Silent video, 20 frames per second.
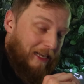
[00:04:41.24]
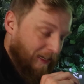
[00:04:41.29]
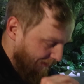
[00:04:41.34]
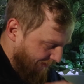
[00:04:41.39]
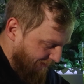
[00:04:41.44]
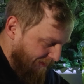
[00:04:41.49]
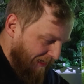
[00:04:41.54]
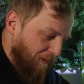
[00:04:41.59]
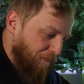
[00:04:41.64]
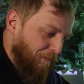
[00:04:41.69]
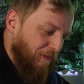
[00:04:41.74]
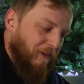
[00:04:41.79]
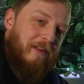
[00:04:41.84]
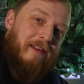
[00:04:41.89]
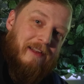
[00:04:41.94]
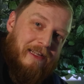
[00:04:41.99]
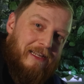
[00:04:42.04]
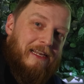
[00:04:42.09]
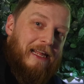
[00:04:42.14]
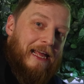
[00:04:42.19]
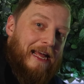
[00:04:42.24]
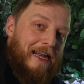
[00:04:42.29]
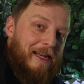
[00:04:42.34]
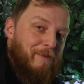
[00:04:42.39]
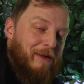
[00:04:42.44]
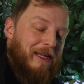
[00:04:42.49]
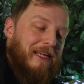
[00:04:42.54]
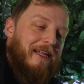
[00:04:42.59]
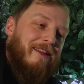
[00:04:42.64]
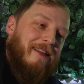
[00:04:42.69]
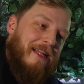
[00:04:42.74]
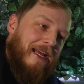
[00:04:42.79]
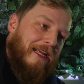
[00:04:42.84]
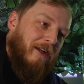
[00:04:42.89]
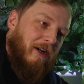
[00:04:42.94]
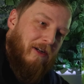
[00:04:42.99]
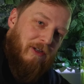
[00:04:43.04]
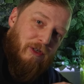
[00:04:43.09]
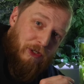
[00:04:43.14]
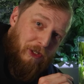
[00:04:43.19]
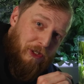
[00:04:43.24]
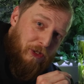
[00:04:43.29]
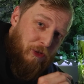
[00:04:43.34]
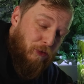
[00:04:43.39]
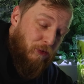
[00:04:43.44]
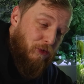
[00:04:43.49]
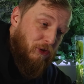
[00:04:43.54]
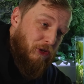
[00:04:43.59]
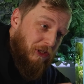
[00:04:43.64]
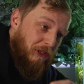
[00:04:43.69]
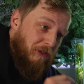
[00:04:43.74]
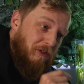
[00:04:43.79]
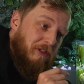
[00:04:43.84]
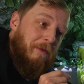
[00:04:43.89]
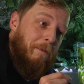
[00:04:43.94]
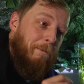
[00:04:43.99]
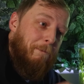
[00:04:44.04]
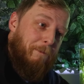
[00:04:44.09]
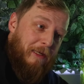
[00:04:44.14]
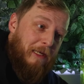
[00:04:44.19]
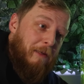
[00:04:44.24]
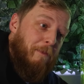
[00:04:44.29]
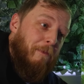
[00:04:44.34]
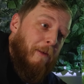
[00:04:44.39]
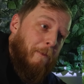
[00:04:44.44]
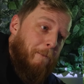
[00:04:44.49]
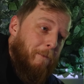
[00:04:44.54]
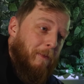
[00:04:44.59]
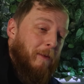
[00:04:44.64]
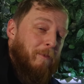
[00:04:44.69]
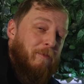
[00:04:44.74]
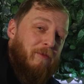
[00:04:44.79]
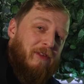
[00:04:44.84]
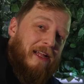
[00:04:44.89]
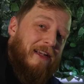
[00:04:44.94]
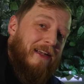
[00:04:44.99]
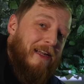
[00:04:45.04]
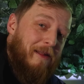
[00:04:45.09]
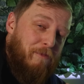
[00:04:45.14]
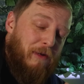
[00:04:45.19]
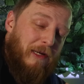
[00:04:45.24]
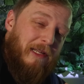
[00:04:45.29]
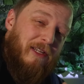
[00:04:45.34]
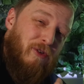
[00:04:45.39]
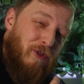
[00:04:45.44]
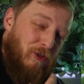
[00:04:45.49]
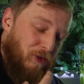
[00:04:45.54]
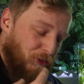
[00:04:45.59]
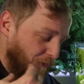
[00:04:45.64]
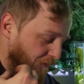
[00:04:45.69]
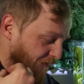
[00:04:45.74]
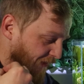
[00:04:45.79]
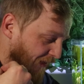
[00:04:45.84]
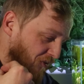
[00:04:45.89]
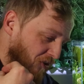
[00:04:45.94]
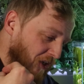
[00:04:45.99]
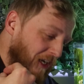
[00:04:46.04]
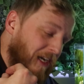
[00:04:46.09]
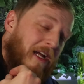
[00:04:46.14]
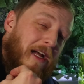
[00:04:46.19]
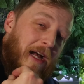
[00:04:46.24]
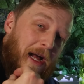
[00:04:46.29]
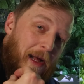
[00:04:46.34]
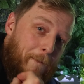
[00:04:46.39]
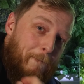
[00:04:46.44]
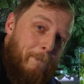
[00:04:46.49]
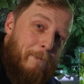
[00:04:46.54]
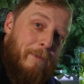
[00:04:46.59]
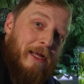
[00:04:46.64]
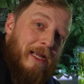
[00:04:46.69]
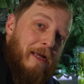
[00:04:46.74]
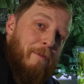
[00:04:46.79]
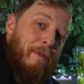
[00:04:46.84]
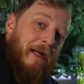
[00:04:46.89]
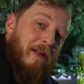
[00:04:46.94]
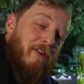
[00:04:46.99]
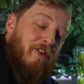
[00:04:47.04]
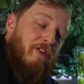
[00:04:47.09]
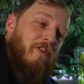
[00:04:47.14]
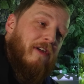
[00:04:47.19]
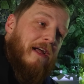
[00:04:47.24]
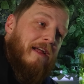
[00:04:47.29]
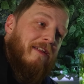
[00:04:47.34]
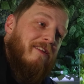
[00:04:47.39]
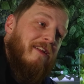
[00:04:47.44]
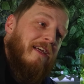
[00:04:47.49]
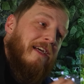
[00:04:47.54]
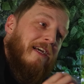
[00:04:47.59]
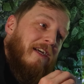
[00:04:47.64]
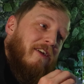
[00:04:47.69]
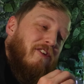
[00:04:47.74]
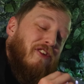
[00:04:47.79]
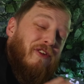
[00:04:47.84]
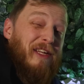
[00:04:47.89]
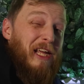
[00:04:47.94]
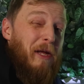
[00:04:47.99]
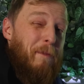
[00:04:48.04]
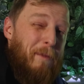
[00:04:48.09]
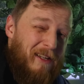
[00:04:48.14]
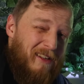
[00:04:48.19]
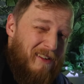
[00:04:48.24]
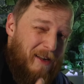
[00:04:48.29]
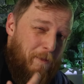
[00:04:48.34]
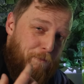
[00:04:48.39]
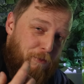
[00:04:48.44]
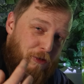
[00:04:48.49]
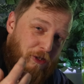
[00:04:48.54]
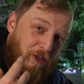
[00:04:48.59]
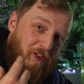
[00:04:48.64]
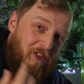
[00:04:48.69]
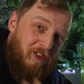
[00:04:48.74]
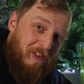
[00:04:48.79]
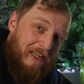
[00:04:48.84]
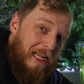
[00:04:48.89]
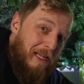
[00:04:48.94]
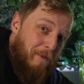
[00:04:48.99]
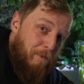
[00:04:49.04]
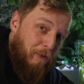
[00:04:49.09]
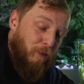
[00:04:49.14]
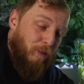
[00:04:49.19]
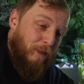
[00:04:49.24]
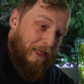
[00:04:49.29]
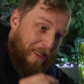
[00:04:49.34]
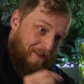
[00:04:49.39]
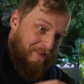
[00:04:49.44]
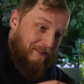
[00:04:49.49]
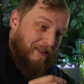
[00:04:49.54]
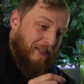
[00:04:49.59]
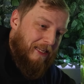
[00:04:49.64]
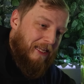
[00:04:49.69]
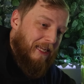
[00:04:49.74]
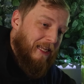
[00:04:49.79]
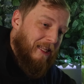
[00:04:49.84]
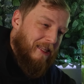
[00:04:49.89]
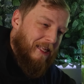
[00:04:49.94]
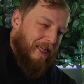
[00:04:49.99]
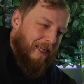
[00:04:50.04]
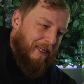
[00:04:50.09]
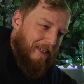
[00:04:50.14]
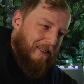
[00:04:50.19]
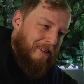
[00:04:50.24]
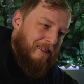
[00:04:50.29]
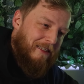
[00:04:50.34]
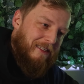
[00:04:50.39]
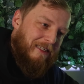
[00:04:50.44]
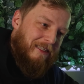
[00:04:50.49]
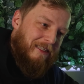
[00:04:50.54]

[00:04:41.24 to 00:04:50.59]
are definitely the enemy. They are going to cause you some big problems and they might cause your fish a big amount of stress. So keeping the temperature stable is the key thing.